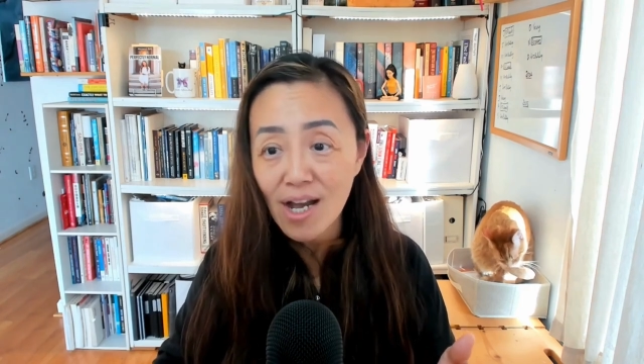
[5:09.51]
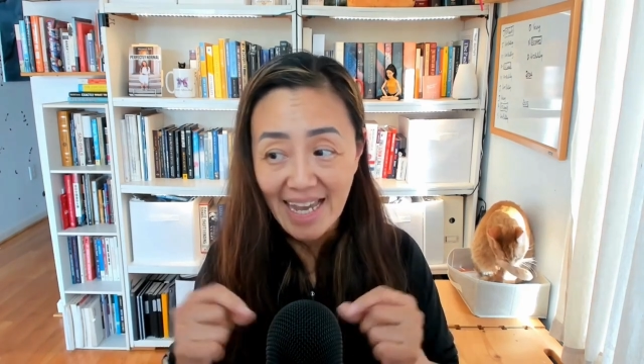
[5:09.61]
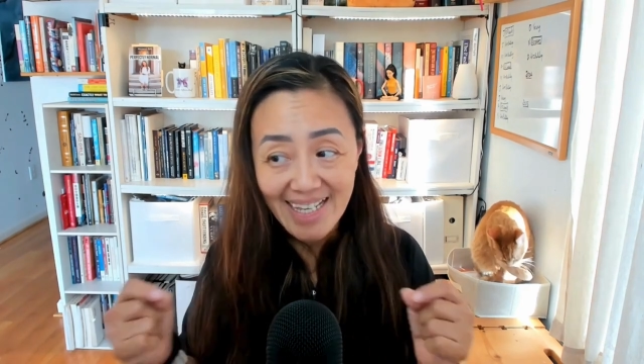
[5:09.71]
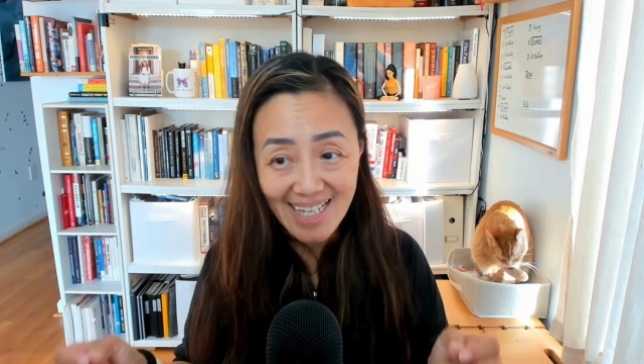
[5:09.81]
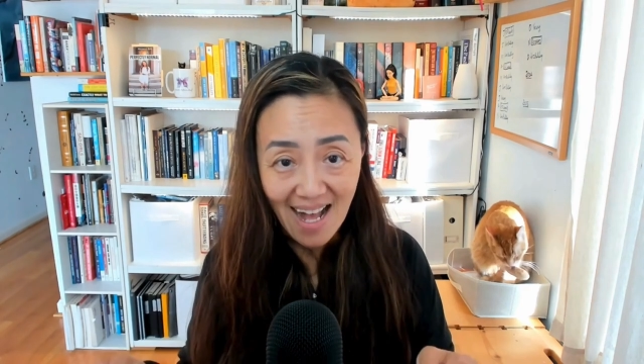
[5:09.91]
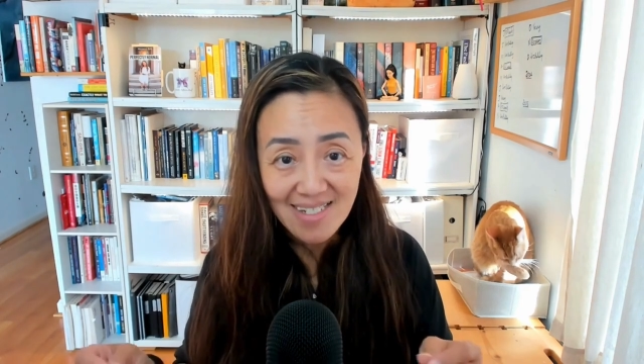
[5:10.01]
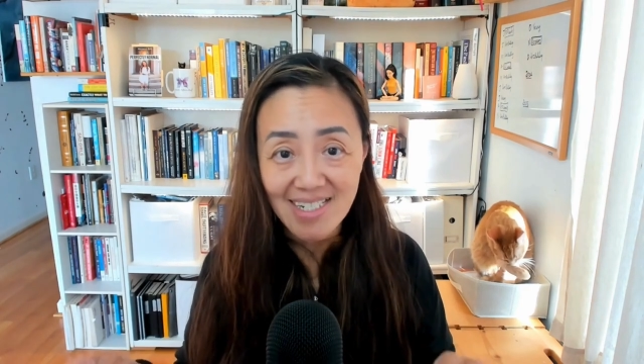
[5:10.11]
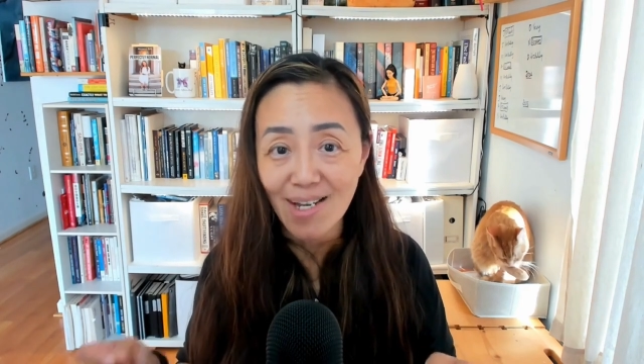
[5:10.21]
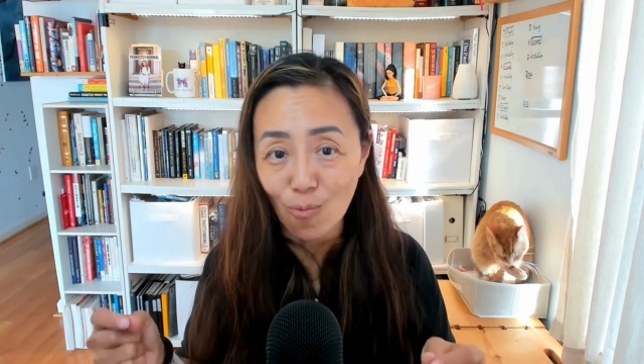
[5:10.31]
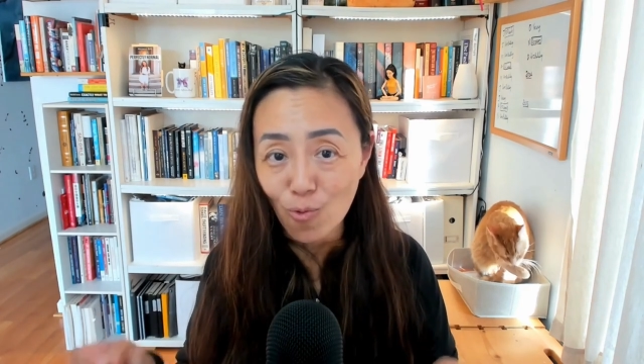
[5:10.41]

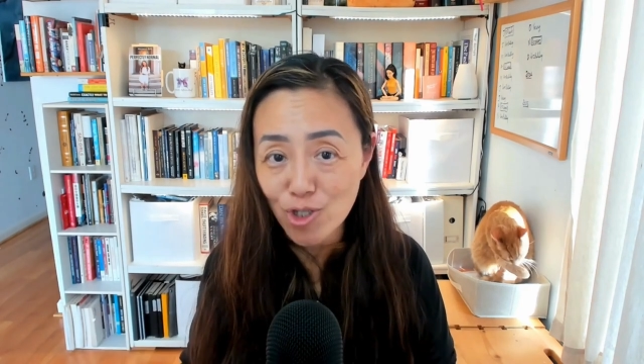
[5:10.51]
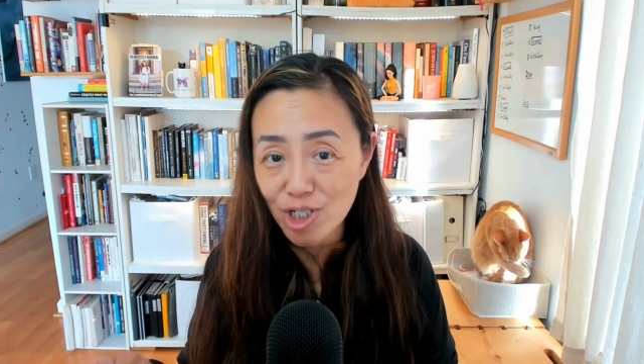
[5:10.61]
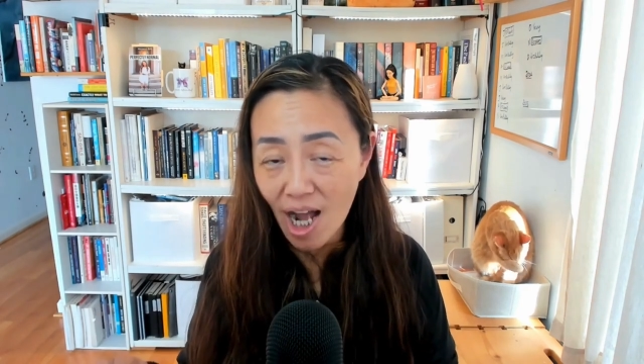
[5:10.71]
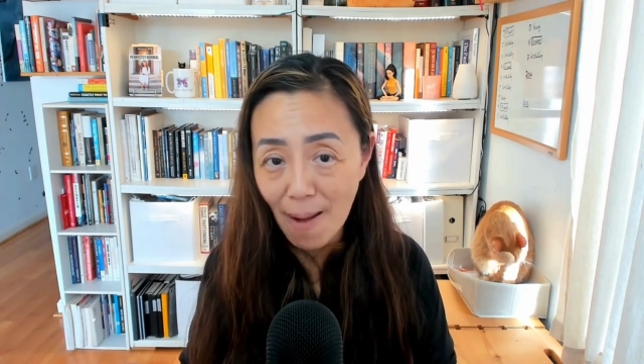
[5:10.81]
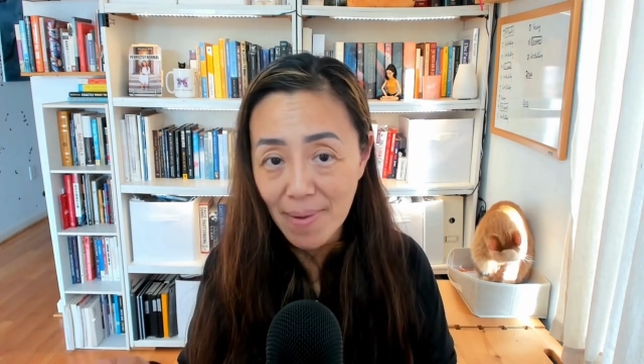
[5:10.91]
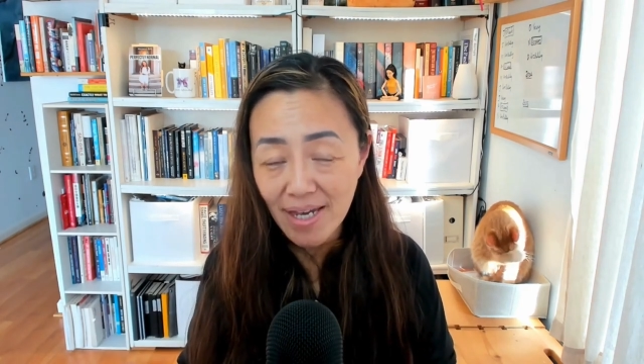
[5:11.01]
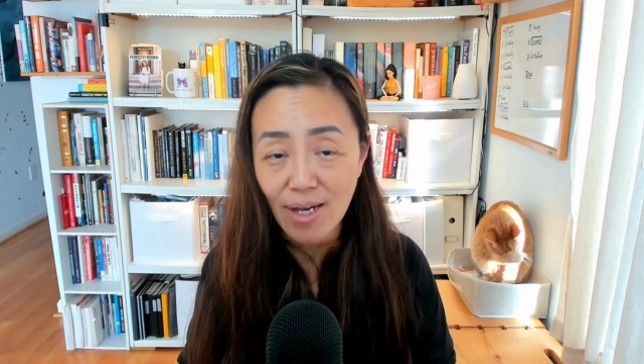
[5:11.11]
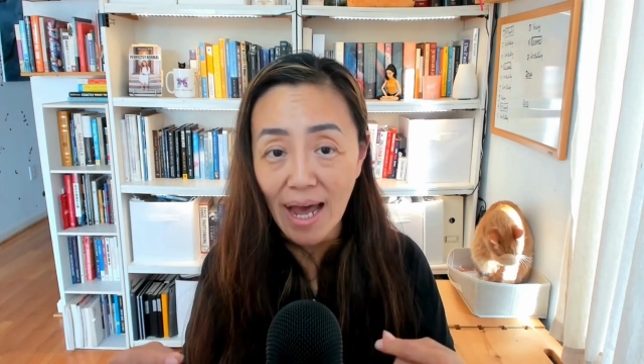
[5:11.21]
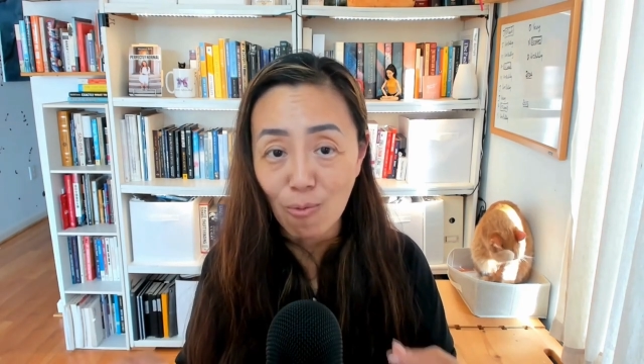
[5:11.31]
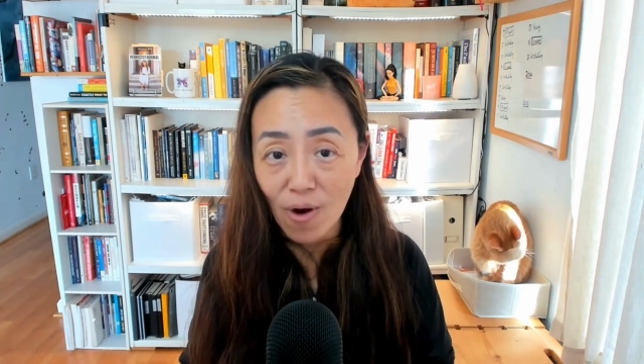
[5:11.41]
exactly which topic
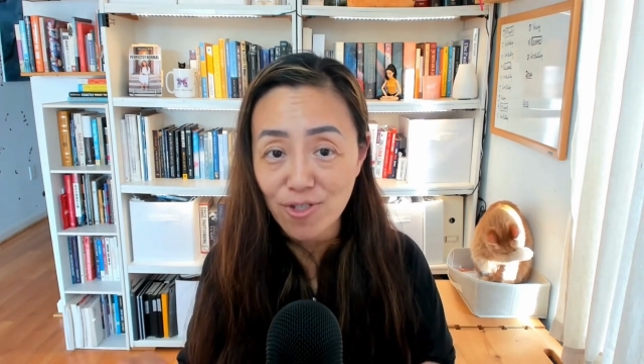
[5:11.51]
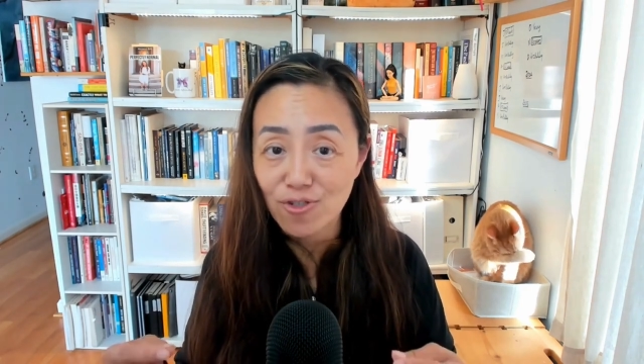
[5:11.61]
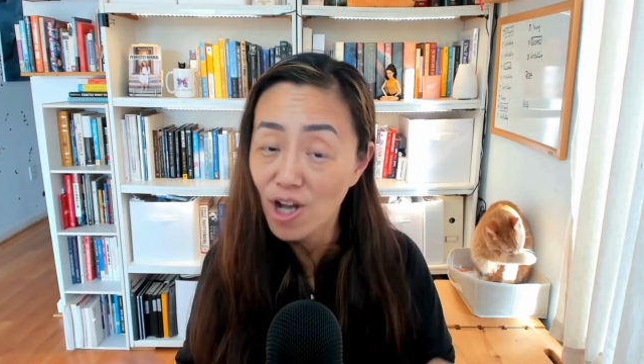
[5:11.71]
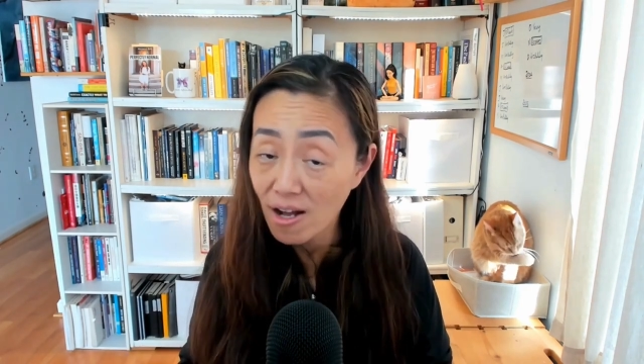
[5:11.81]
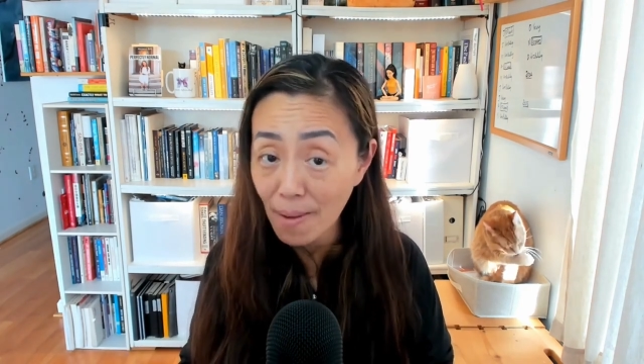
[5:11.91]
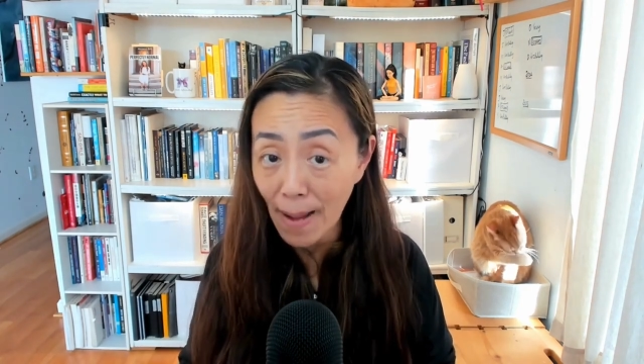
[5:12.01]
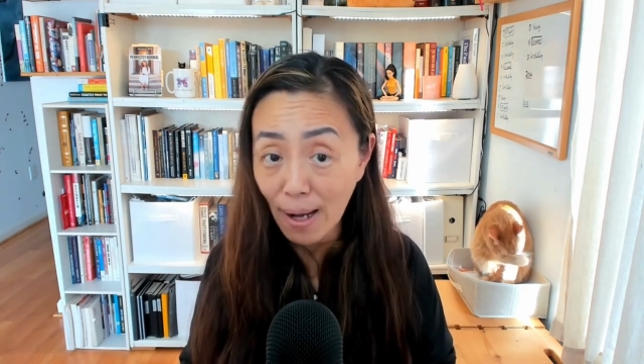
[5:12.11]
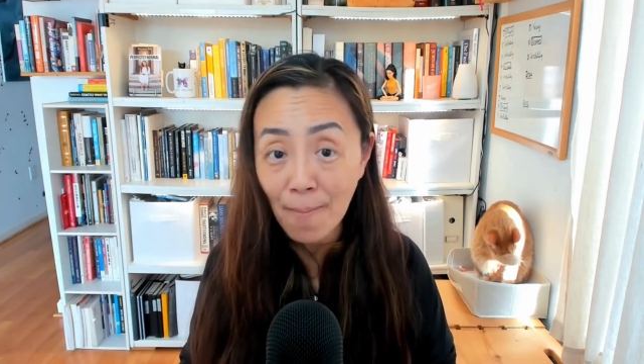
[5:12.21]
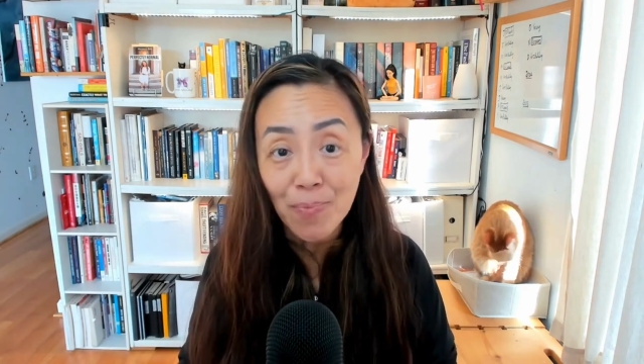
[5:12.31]
I want to talk about.